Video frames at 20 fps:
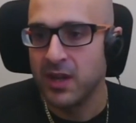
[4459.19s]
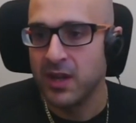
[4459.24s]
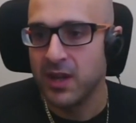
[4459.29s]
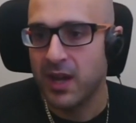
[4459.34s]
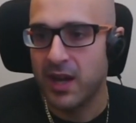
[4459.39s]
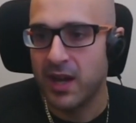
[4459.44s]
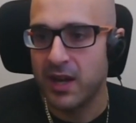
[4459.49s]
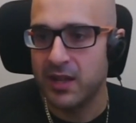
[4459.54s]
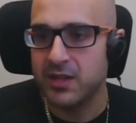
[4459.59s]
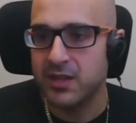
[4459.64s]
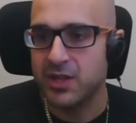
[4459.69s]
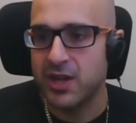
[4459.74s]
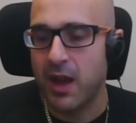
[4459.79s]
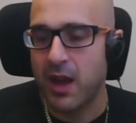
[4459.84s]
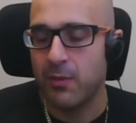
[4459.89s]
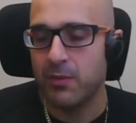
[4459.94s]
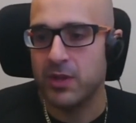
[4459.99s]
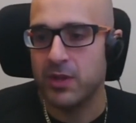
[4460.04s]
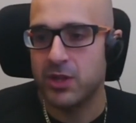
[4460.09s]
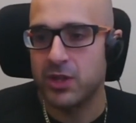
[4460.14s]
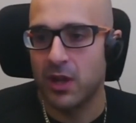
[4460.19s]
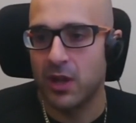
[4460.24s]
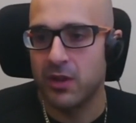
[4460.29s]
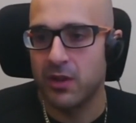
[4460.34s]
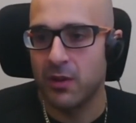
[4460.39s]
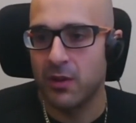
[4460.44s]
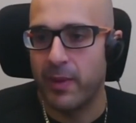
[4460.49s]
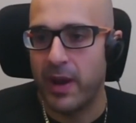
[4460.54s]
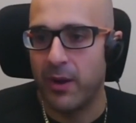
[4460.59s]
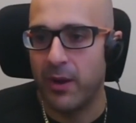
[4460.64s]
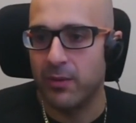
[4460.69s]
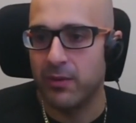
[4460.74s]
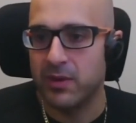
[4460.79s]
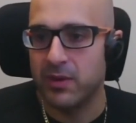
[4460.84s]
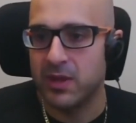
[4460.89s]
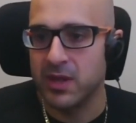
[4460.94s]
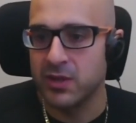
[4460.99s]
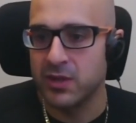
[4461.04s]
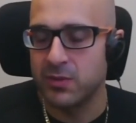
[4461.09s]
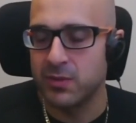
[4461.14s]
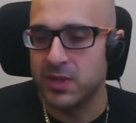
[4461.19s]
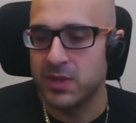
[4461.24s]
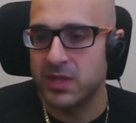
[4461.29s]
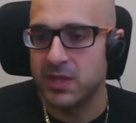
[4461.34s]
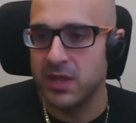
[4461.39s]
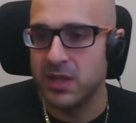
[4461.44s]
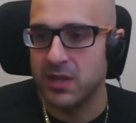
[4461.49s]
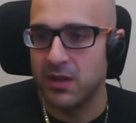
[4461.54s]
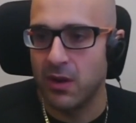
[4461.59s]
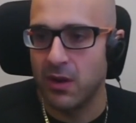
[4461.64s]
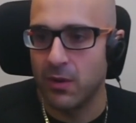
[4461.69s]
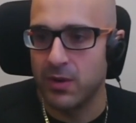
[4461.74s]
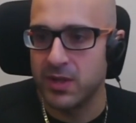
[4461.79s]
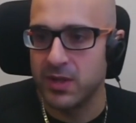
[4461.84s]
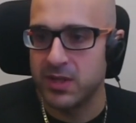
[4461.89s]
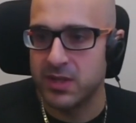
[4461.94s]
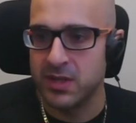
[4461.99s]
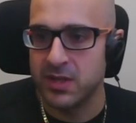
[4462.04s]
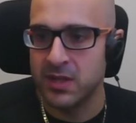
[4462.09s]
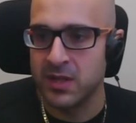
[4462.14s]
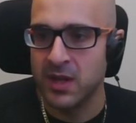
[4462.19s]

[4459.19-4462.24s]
kind of chat with each other about things we see and notice. And